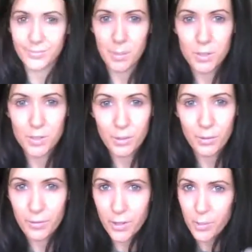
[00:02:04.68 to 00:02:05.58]
I'm just going to
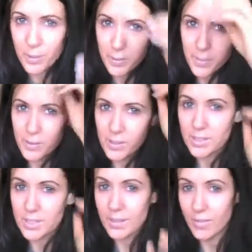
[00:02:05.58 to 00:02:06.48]
review in the mirror
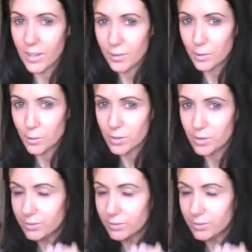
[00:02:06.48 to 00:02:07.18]
and see if I look normal.